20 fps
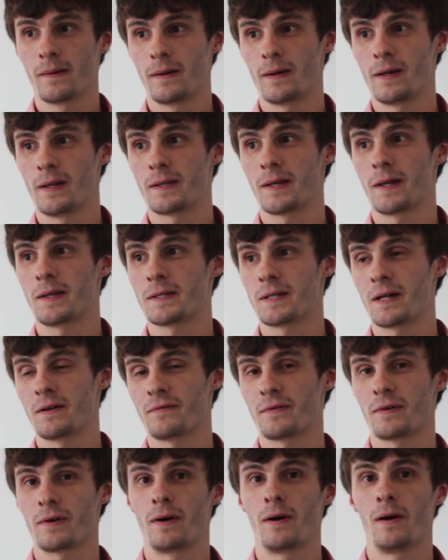it tends to
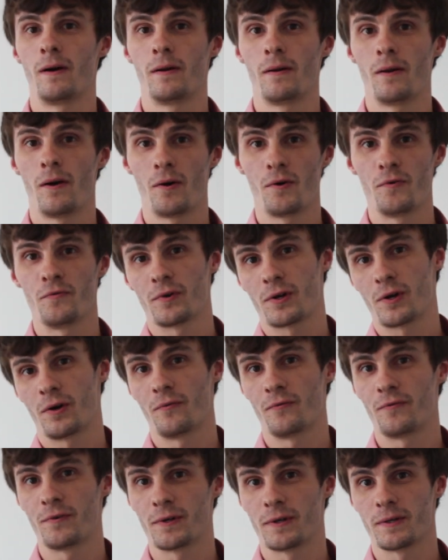have an
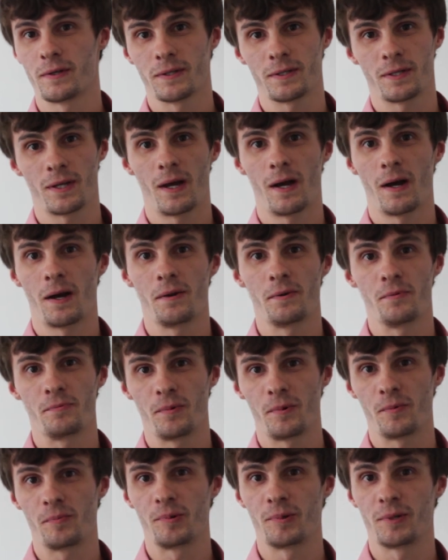overconfidence and
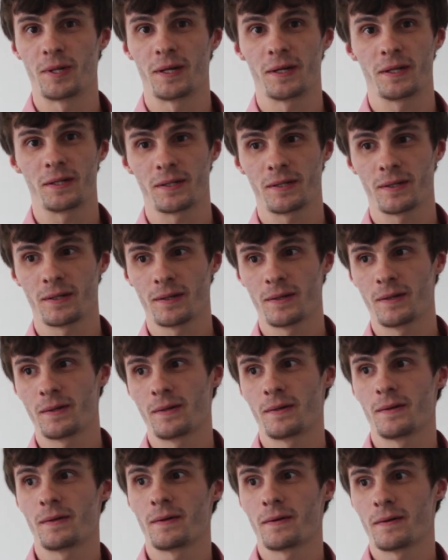will predict
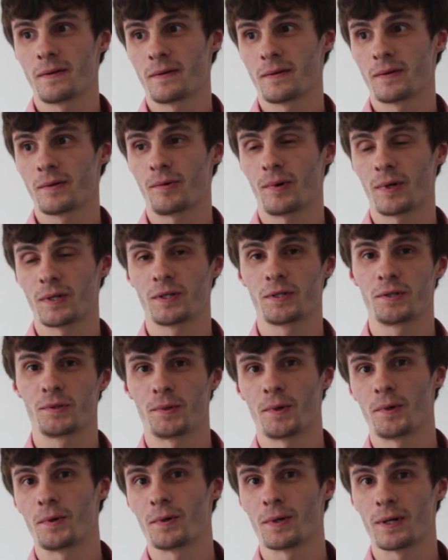quite
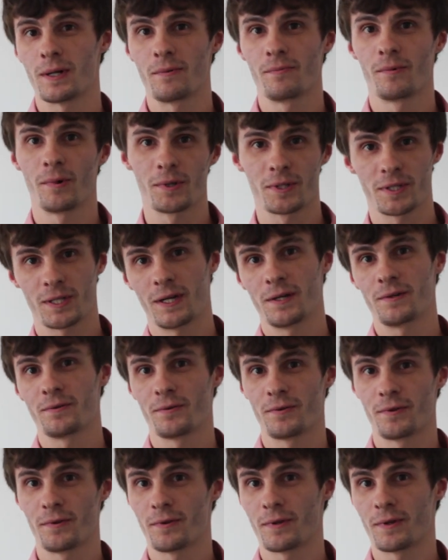strongly one side or
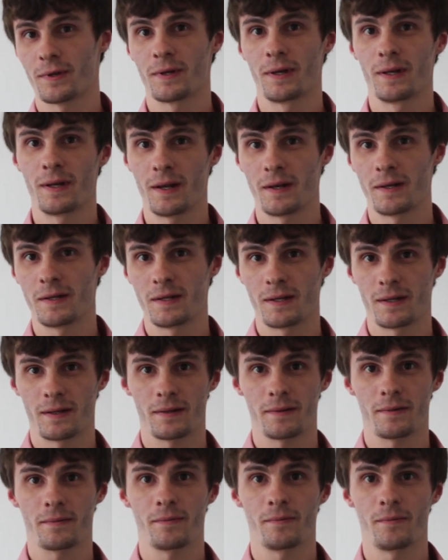the other in any
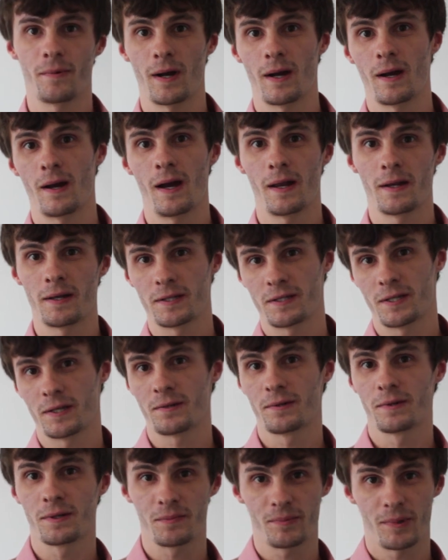year where any
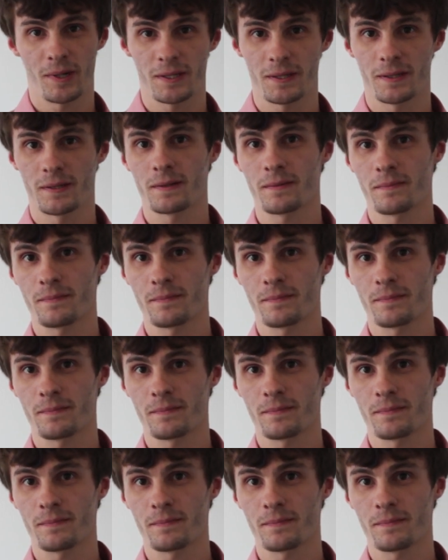signal is present.